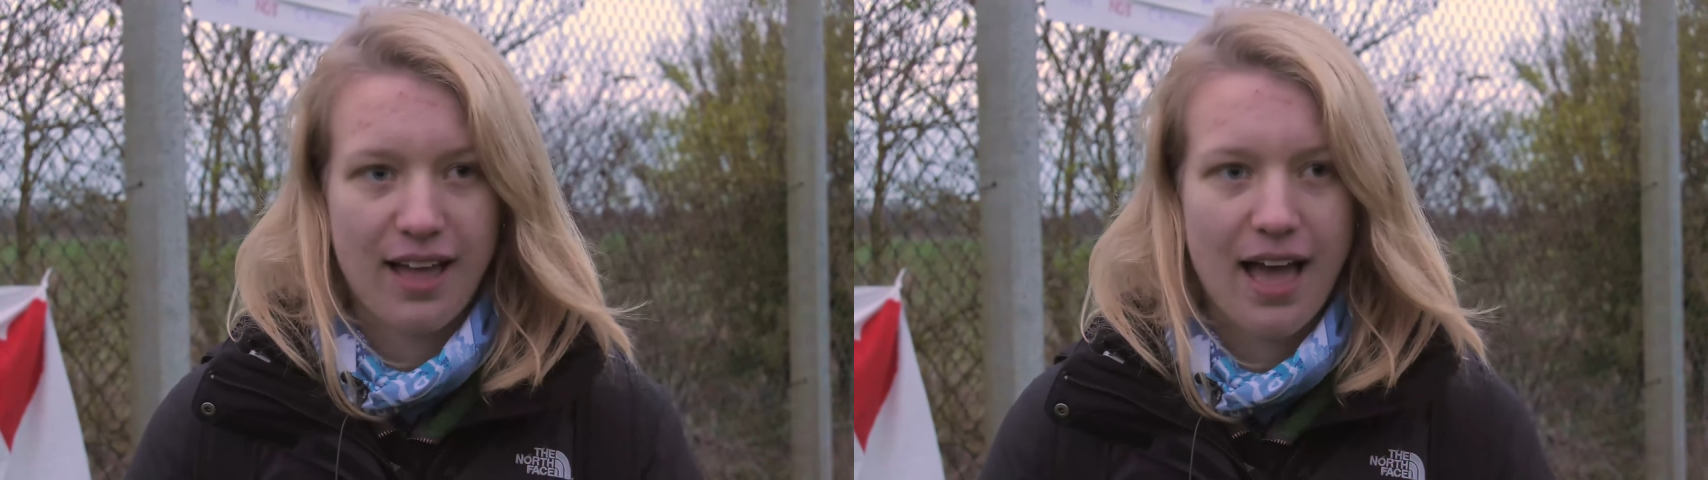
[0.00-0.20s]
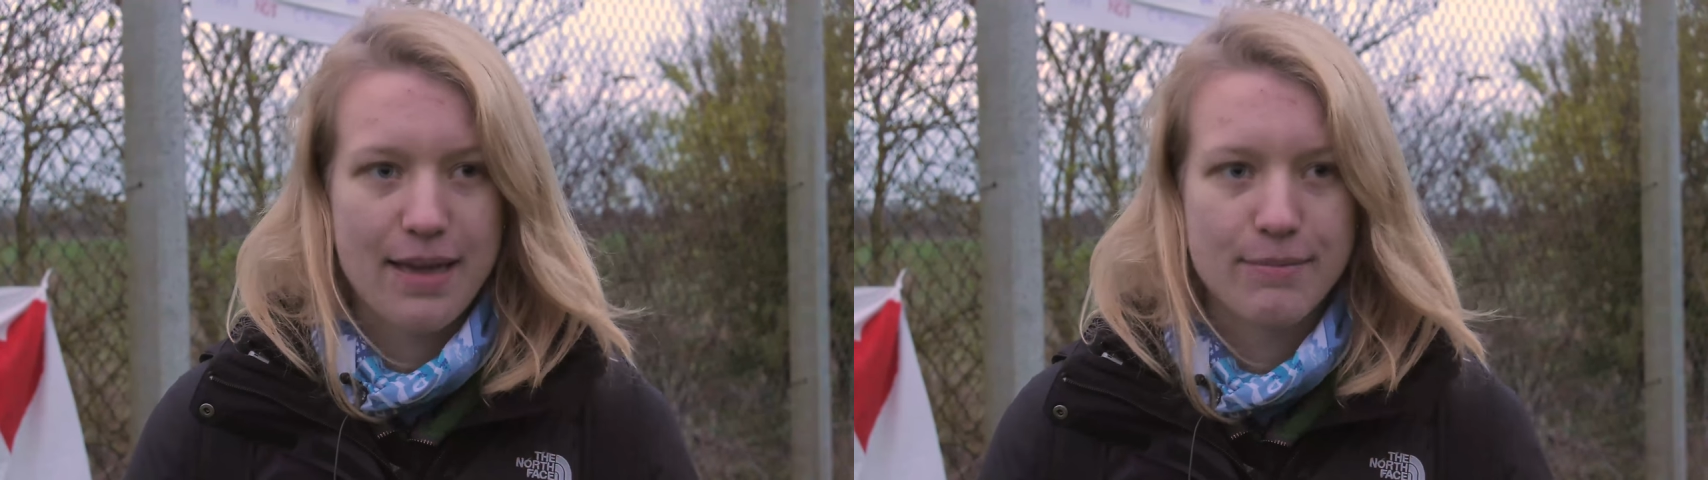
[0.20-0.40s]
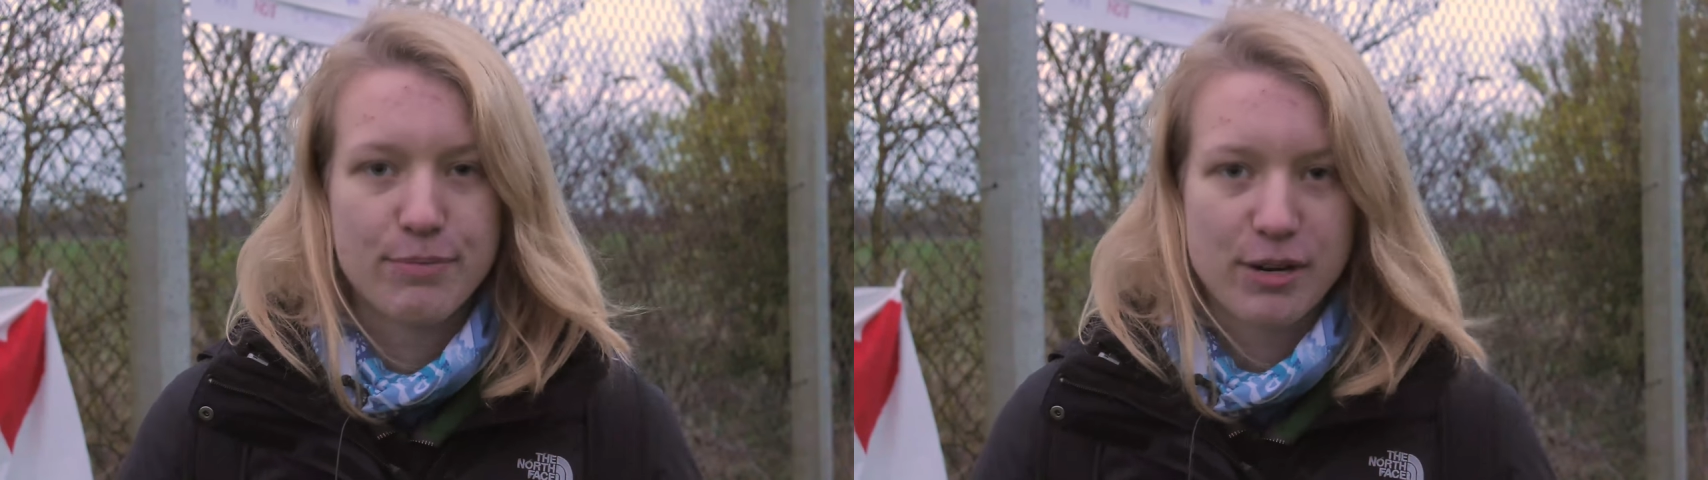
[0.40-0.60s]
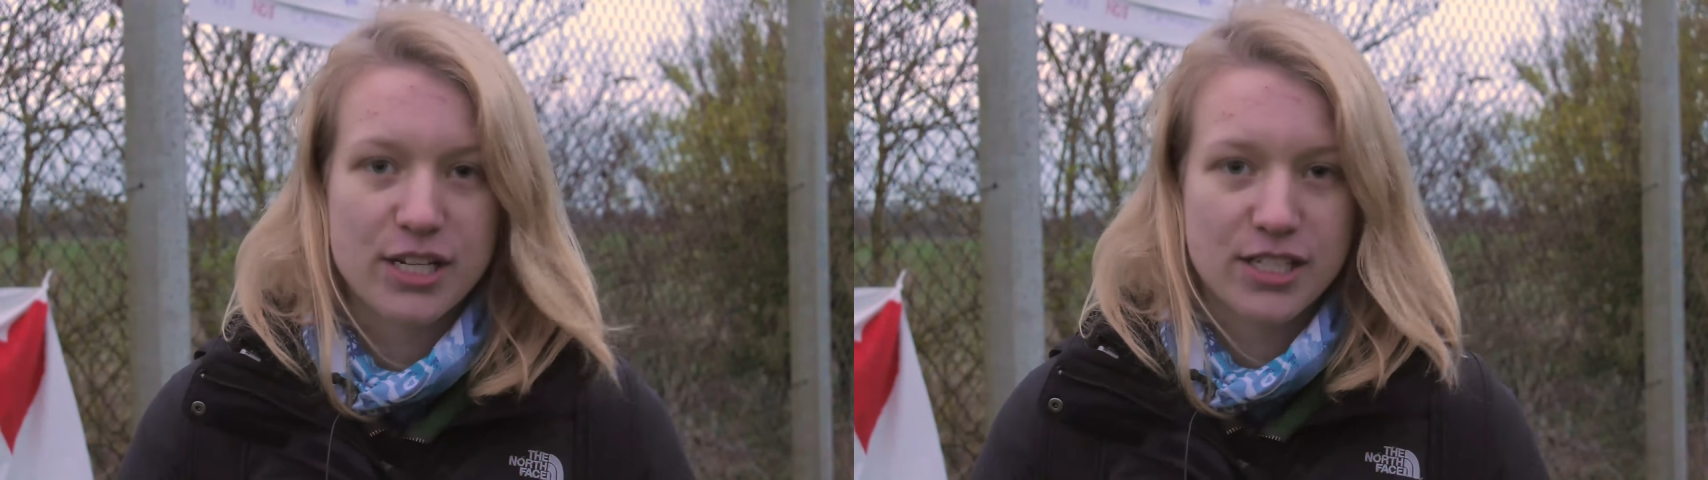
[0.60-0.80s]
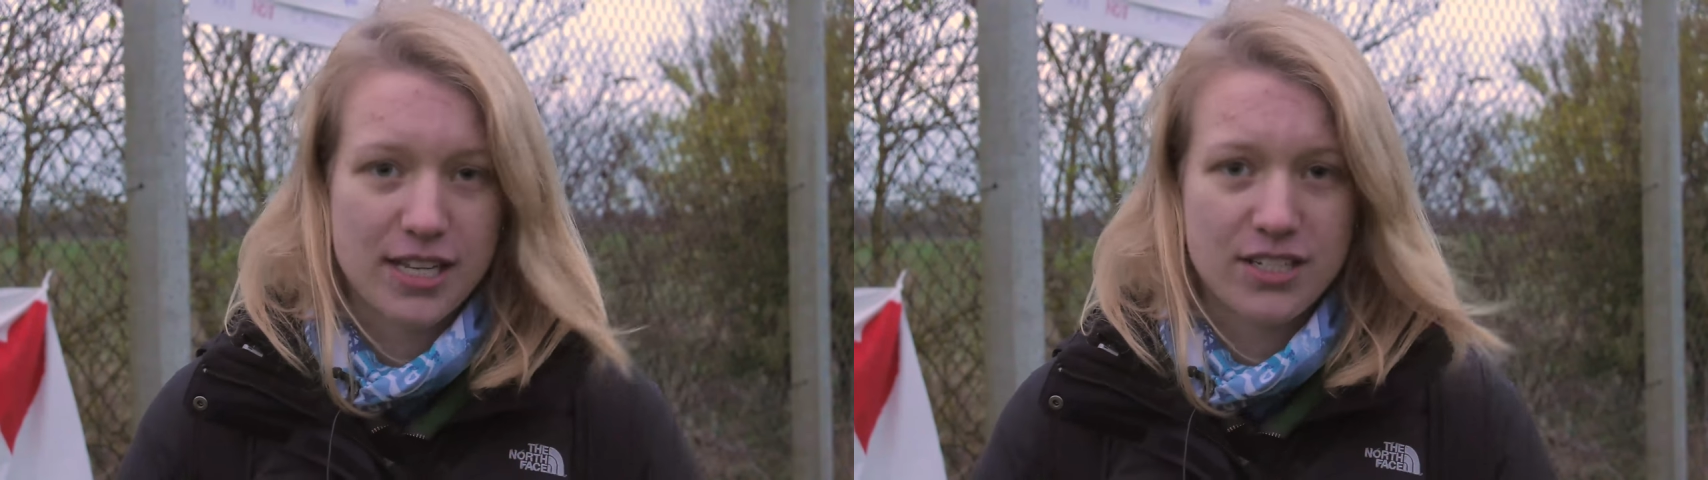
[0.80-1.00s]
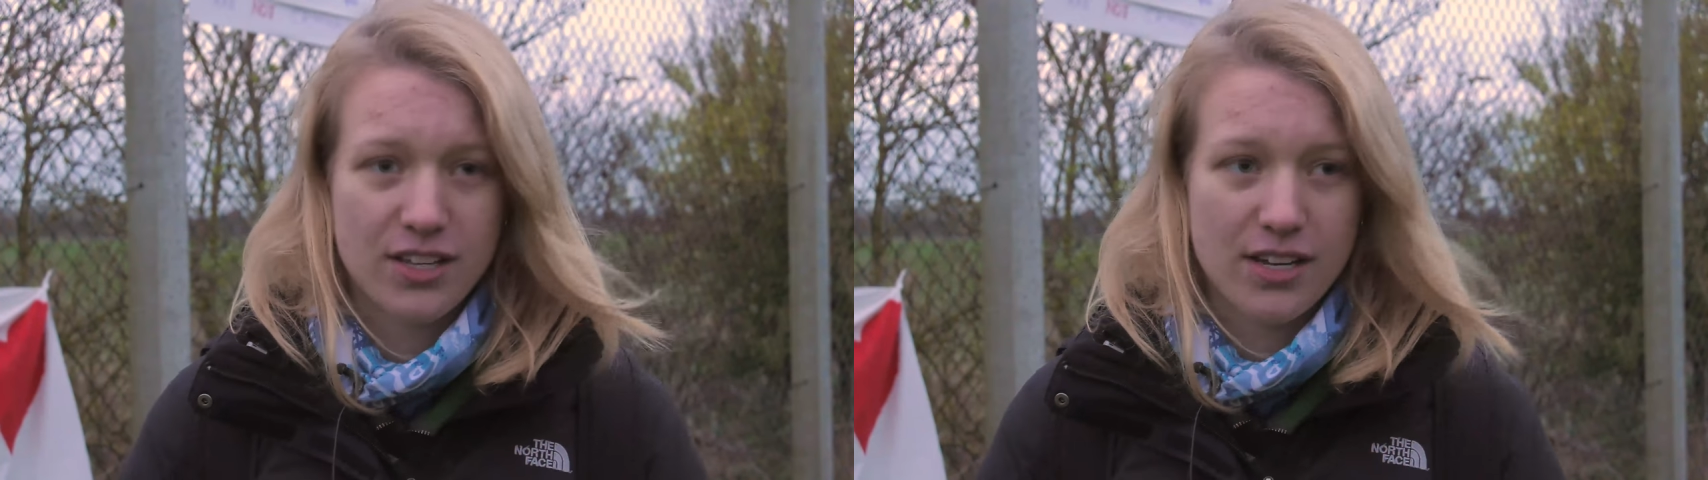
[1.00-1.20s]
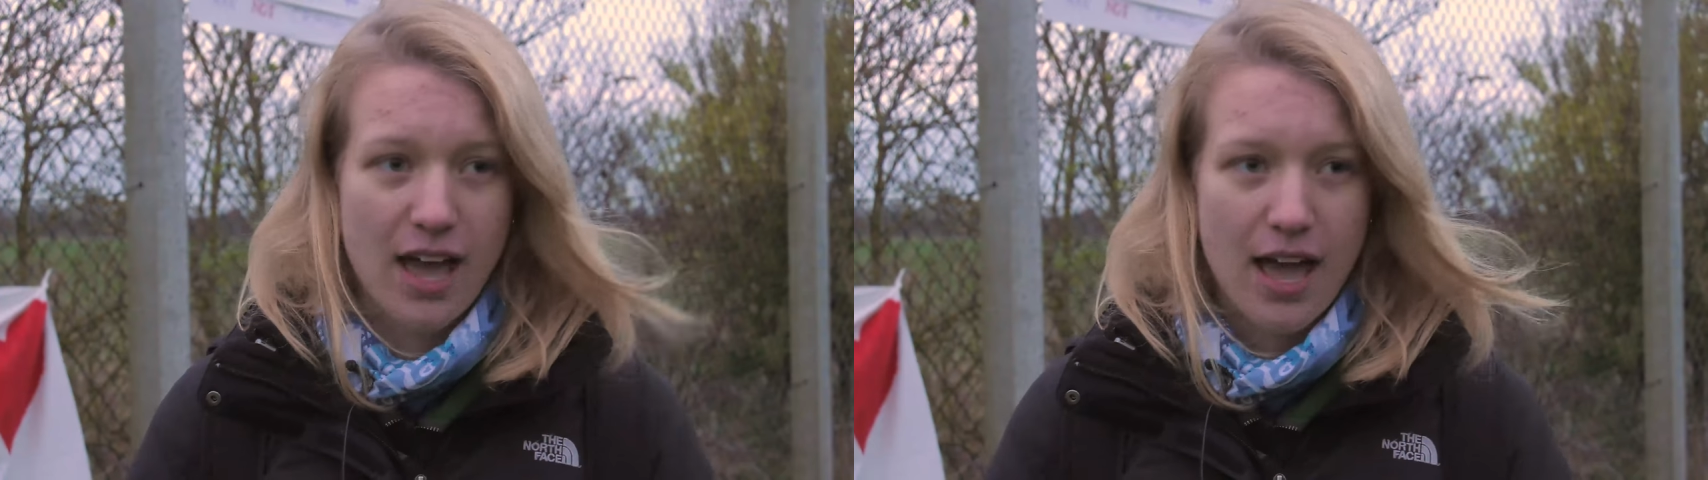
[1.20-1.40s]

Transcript: I'm a British citizen,